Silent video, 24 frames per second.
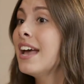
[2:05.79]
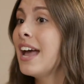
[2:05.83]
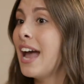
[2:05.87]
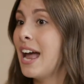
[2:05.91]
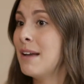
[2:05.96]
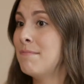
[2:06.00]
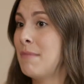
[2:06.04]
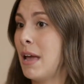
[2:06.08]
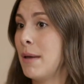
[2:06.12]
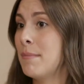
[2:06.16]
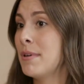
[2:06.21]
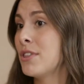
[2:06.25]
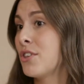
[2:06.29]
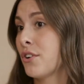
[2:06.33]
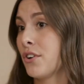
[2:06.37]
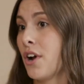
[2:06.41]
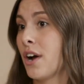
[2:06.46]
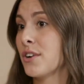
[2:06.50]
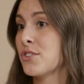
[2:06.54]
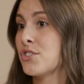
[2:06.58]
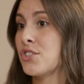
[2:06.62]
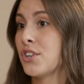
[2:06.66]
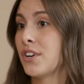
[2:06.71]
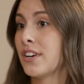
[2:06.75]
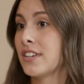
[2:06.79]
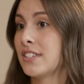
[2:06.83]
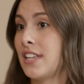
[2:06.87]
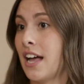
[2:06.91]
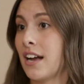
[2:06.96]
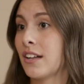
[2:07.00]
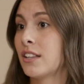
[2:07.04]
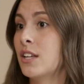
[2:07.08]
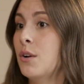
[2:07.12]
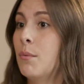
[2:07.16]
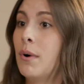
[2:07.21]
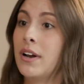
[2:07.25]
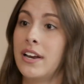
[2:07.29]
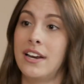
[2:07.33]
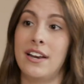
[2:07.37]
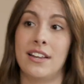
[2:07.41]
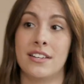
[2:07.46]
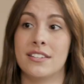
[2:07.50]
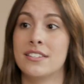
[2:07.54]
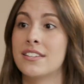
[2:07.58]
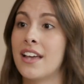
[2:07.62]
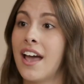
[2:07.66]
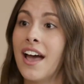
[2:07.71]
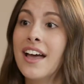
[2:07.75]
and maybe they're not sure exactly what it
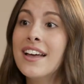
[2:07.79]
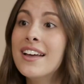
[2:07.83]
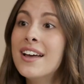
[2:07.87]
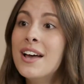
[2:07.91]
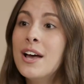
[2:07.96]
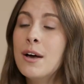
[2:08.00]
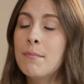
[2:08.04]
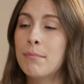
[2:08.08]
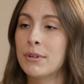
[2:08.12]
is yet,